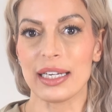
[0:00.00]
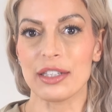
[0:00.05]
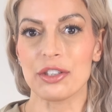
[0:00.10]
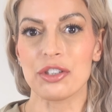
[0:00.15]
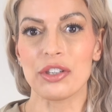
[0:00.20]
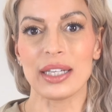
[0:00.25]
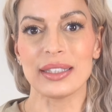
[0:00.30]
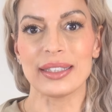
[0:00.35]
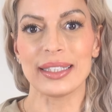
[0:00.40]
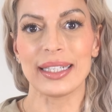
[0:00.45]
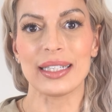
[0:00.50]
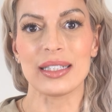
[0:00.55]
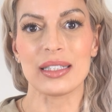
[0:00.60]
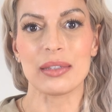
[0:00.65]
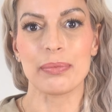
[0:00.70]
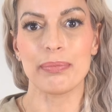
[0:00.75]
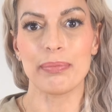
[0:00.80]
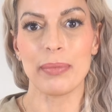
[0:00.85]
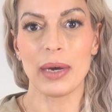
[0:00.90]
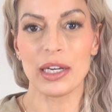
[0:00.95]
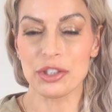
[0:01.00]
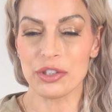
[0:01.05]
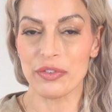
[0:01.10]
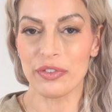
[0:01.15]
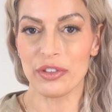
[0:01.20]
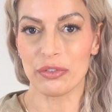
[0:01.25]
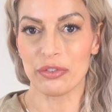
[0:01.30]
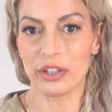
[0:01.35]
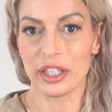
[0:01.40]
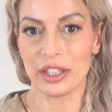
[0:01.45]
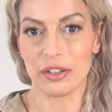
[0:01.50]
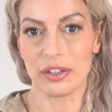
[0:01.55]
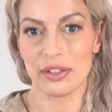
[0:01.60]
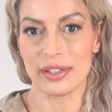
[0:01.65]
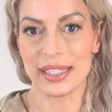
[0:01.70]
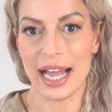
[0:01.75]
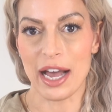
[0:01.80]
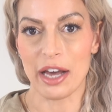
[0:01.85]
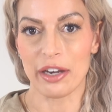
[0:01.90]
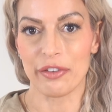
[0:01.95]
I tried to get as much of the
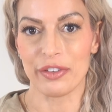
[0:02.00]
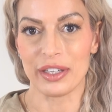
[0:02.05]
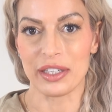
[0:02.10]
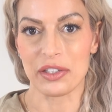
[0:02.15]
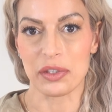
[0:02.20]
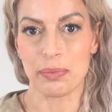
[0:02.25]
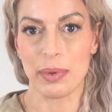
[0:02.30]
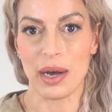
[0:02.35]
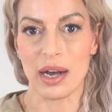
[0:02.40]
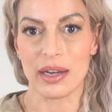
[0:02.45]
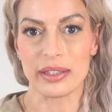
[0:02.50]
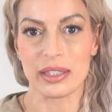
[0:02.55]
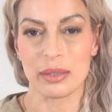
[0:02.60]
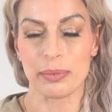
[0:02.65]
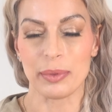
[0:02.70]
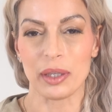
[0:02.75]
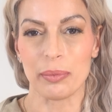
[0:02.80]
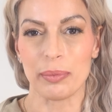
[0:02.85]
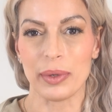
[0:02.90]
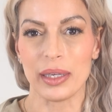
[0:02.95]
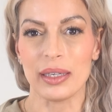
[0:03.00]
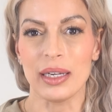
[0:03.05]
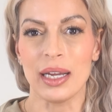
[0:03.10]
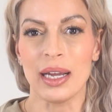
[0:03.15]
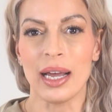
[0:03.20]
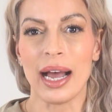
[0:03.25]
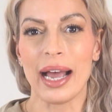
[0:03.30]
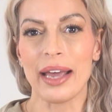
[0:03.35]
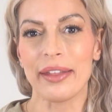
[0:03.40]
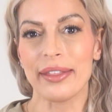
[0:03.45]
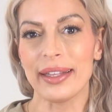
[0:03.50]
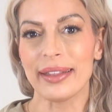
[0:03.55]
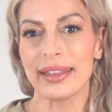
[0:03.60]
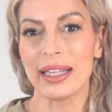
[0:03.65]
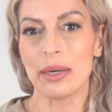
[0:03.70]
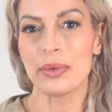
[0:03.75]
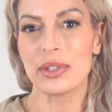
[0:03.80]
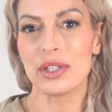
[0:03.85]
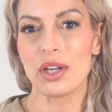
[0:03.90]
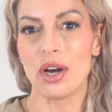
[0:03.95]
wrinkles out of it as possible, but I think
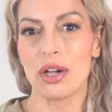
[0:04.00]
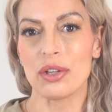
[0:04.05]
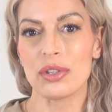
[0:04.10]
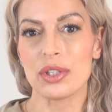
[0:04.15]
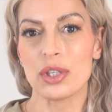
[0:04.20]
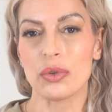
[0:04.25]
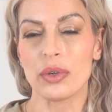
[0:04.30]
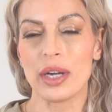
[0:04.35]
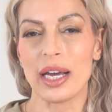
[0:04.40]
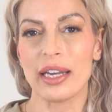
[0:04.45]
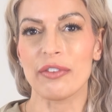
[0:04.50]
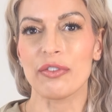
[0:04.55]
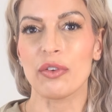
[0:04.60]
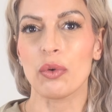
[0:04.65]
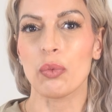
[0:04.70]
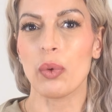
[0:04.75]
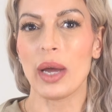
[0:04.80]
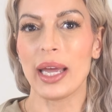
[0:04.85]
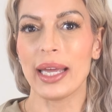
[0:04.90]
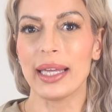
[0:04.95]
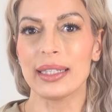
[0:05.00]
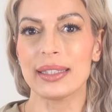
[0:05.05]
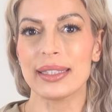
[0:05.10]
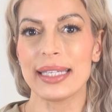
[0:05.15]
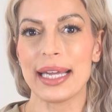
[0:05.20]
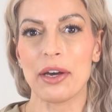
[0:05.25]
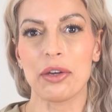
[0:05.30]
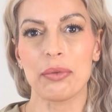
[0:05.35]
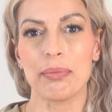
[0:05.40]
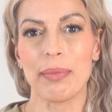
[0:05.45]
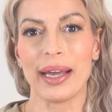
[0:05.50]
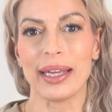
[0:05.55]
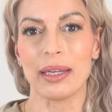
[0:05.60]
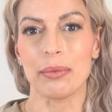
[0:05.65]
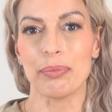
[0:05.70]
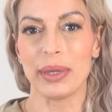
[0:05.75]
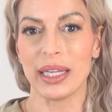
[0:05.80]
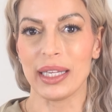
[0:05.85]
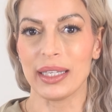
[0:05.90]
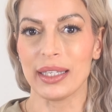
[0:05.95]
that was also kind of weighing down my
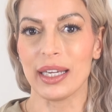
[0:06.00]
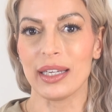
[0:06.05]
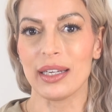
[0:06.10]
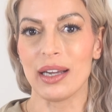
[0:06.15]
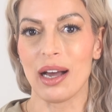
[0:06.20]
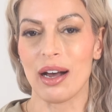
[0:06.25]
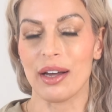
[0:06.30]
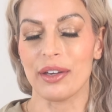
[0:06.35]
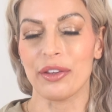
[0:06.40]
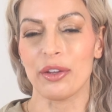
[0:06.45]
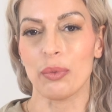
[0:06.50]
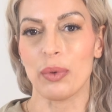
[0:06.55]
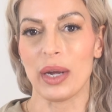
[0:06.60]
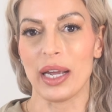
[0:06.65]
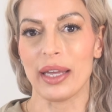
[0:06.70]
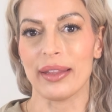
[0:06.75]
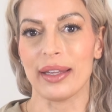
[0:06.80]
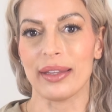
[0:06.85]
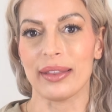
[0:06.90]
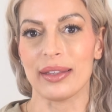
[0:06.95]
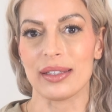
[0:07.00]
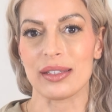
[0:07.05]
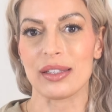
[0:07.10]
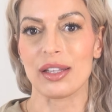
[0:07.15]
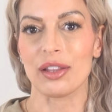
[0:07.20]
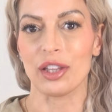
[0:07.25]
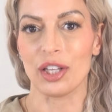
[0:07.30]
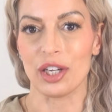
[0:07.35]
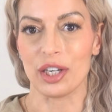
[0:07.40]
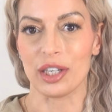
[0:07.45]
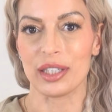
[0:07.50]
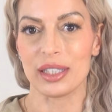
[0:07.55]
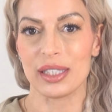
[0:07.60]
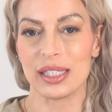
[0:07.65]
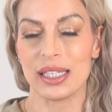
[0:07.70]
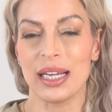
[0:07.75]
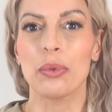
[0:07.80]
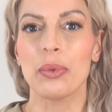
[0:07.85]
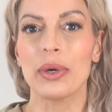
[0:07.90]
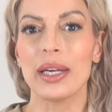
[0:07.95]
opinion on the way that this looked.
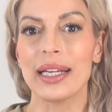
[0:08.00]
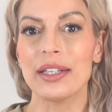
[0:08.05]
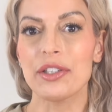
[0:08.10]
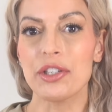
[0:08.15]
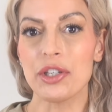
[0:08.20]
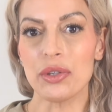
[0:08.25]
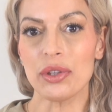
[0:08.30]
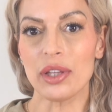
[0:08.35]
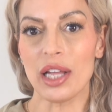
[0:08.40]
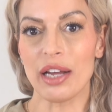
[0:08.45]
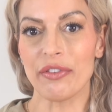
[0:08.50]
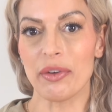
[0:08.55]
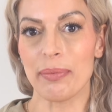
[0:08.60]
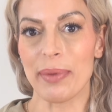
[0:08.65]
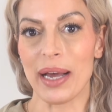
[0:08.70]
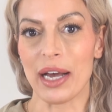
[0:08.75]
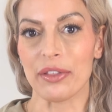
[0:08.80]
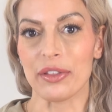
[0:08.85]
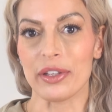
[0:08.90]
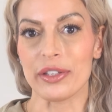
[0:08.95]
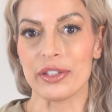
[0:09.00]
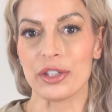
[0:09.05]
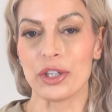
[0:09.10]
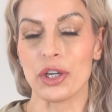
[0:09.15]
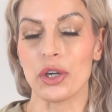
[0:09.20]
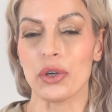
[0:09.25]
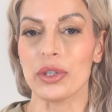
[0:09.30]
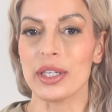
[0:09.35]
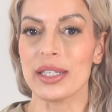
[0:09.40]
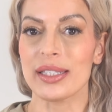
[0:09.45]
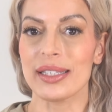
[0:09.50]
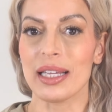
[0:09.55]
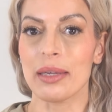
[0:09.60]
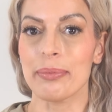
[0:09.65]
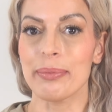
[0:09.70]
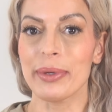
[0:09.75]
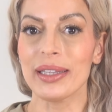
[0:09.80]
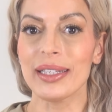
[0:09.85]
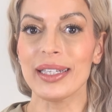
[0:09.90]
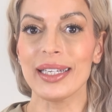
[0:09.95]
What I do love about this coat is the
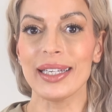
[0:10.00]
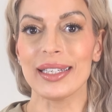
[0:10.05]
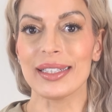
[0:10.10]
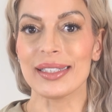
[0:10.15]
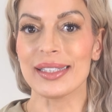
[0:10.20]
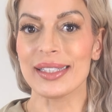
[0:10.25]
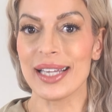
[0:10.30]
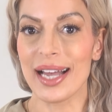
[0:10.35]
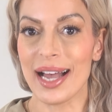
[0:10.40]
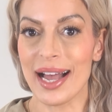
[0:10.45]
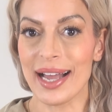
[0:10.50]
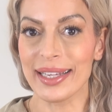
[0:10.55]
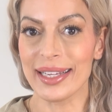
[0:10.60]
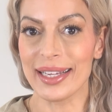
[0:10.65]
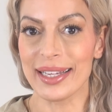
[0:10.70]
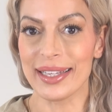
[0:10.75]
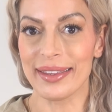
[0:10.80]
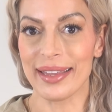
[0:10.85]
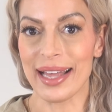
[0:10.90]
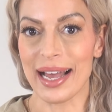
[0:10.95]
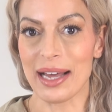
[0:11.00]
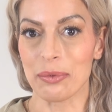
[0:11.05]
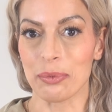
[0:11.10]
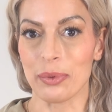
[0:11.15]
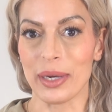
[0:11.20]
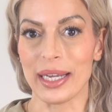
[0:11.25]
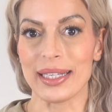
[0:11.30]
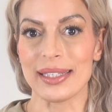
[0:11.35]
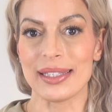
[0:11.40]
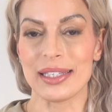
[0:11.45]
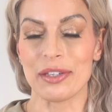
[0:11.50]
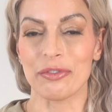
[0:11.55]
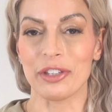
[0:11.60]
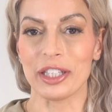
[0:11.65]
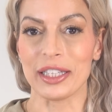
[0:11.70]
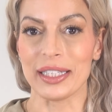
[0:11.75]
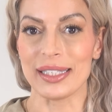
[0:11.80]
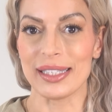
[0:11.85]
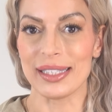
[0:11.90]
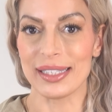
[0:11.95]
ability to tie in that waist and
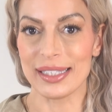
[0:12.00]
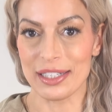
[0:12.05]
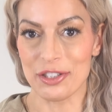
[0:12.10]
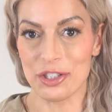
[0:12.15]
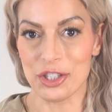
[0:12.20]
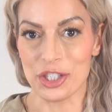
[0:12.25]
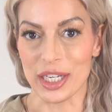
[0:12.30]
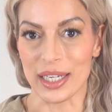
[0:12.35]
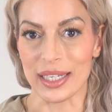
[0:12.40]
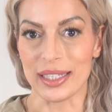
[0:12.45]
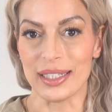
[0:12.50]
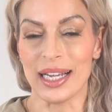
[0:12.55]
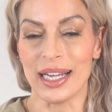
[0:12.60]
really cinch it.